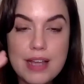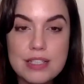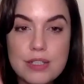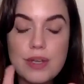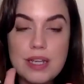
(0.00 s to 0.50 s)

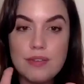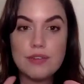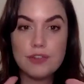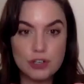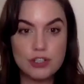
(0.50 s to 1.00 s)
So even
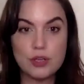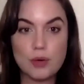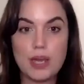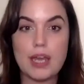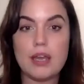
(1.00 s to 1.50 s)
if you're
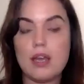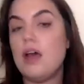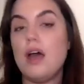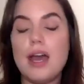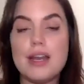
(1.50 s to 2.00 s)
doing
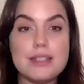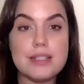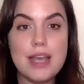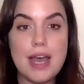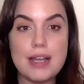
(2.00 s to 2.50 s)
an
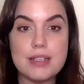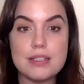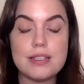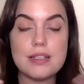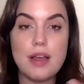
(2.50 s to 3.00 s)

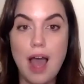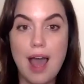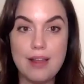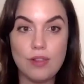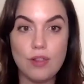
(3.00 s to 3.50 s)
intense
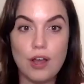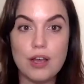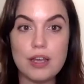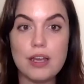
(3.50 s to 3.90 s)
eye look,